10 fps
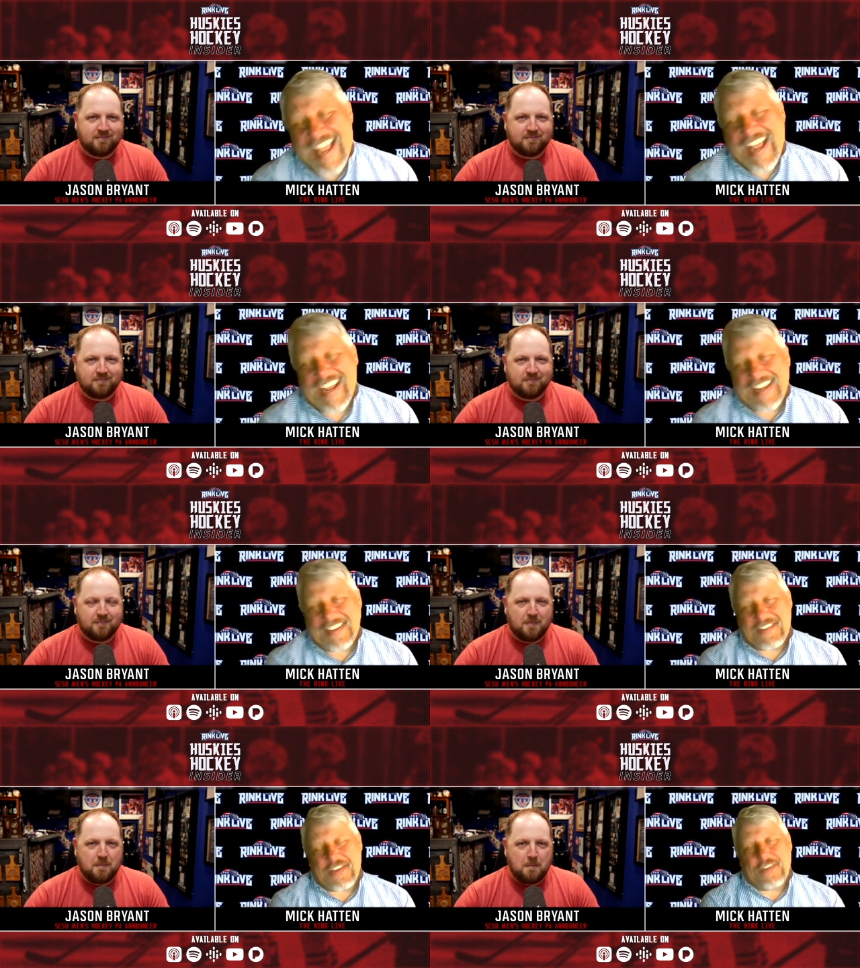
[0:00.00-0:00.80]

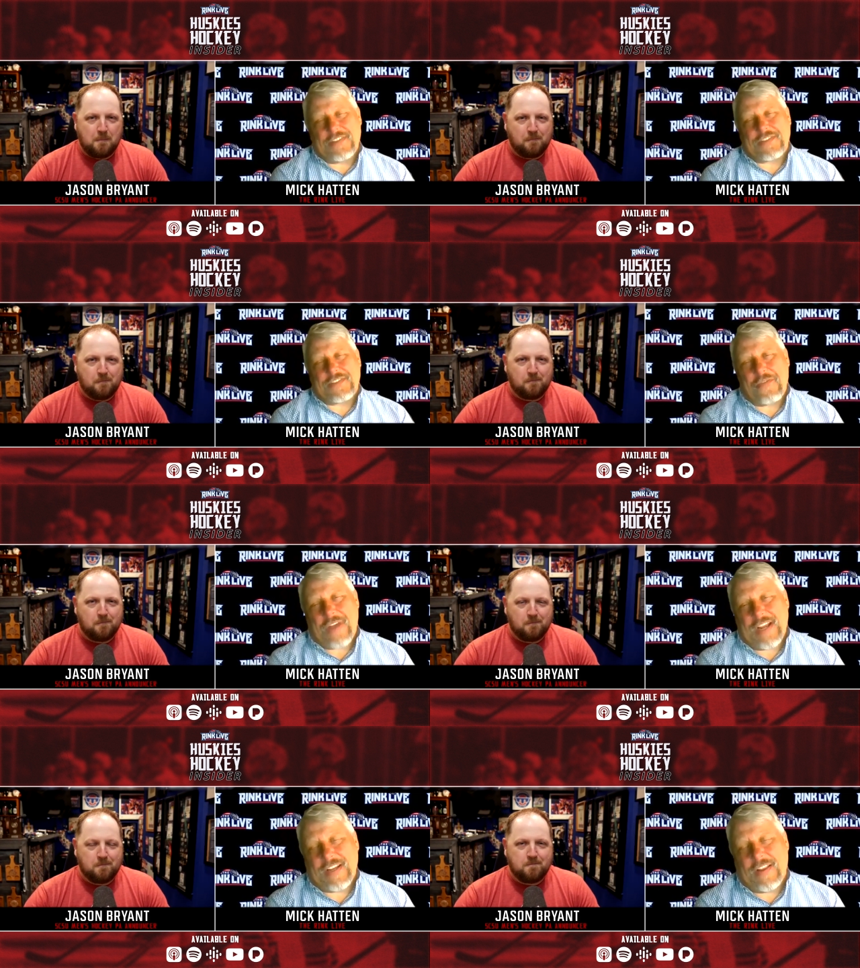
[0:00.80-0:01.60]
Speaker 1: uh, so, so
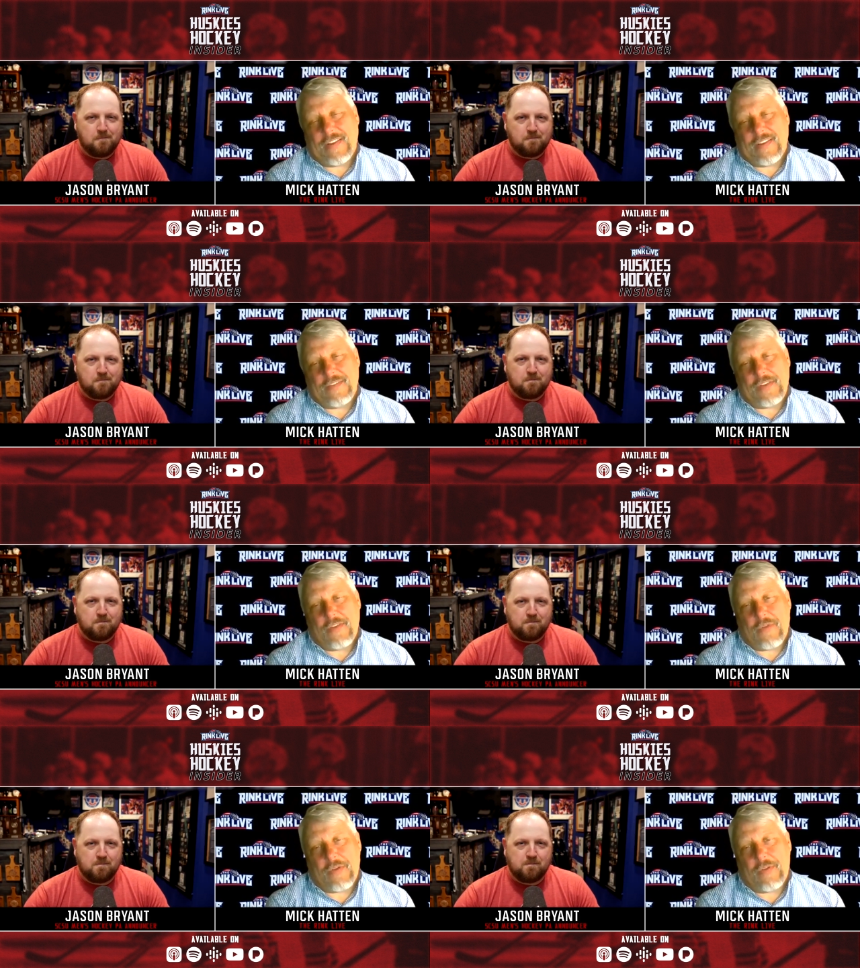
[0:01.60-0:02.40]
uh,
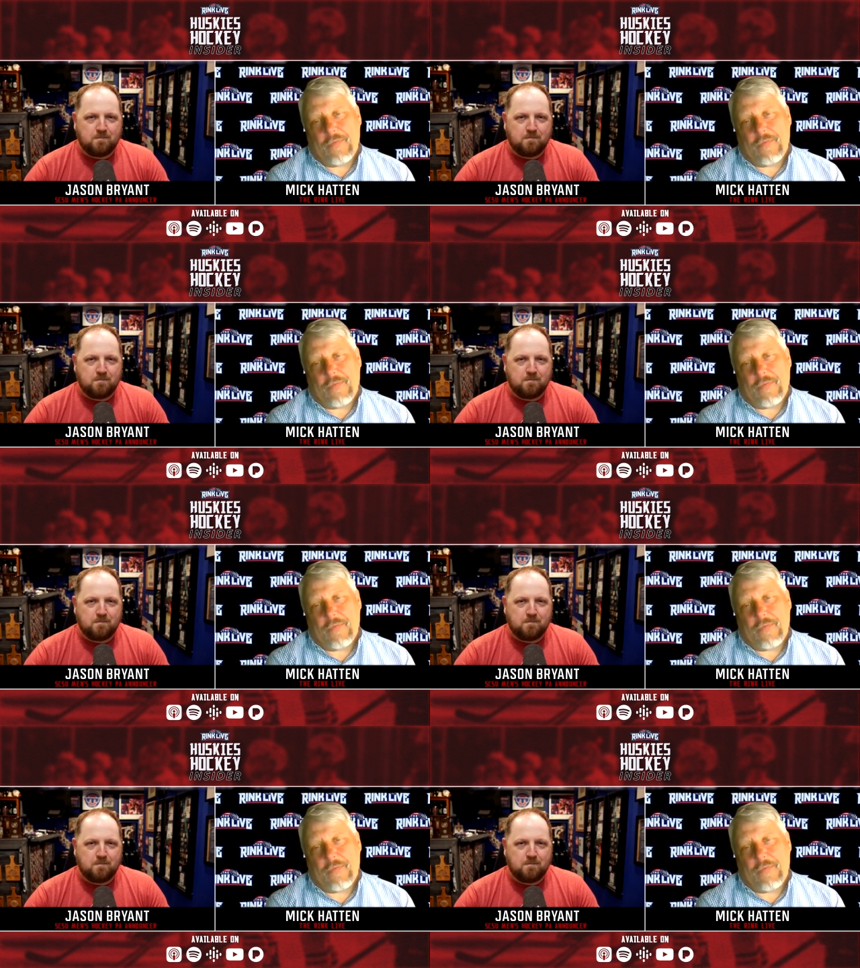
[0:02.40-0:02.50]
you know,